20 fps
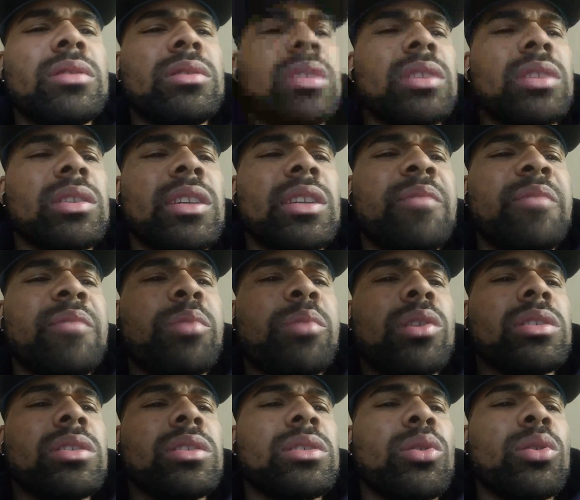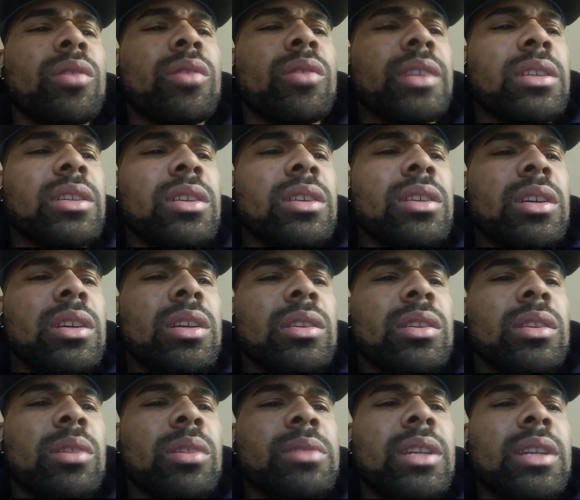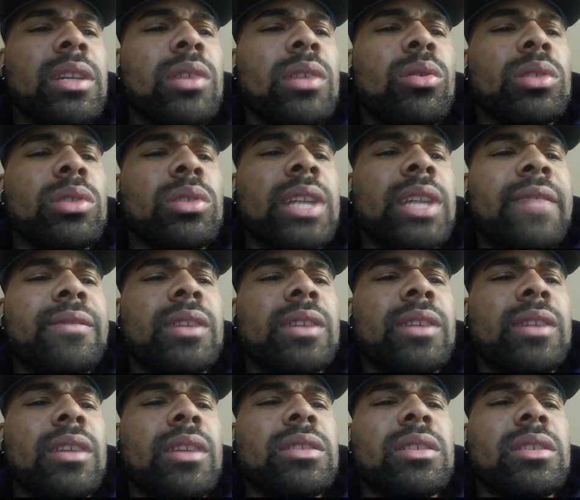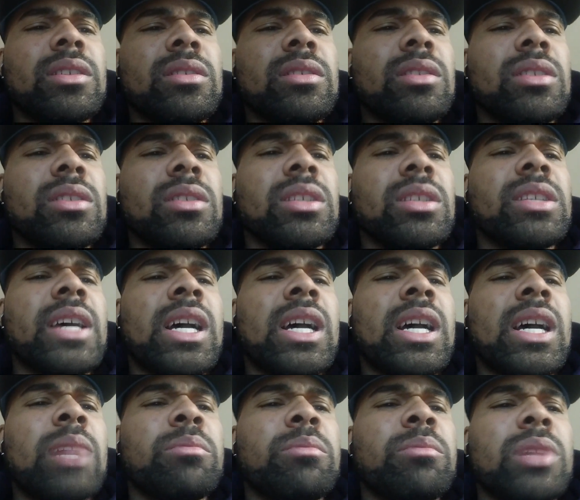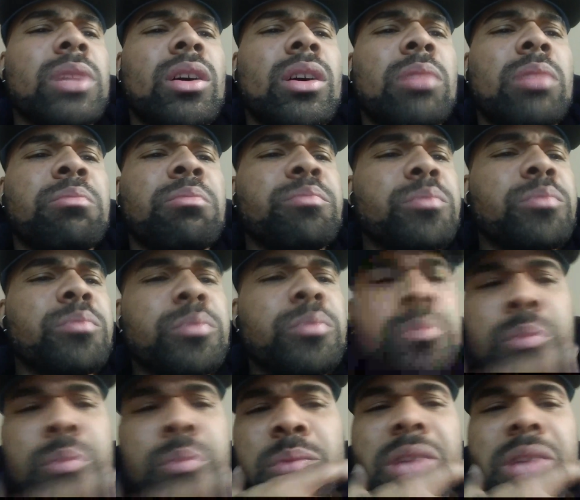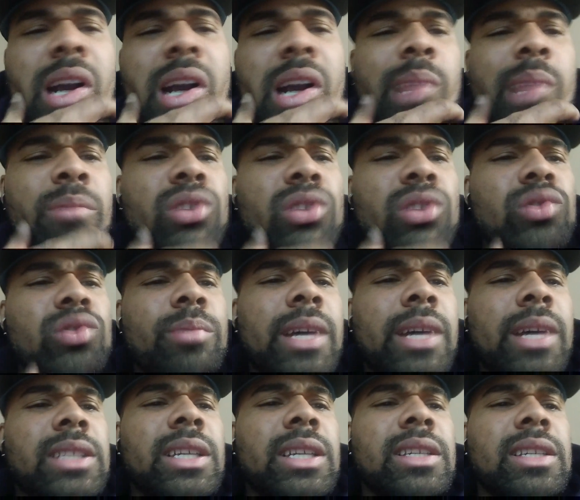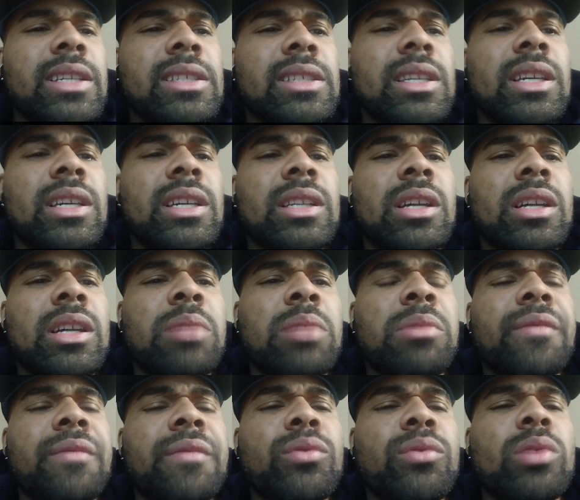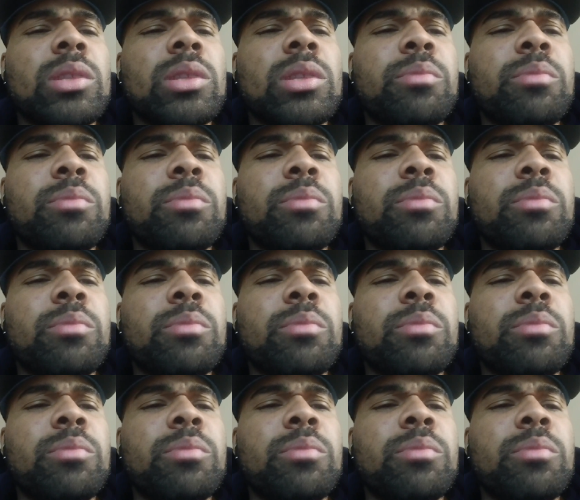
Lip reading: Khalif Broader Story, you know what I'm saying, on Netflix. It's a time documentary by Jay-Z and a few other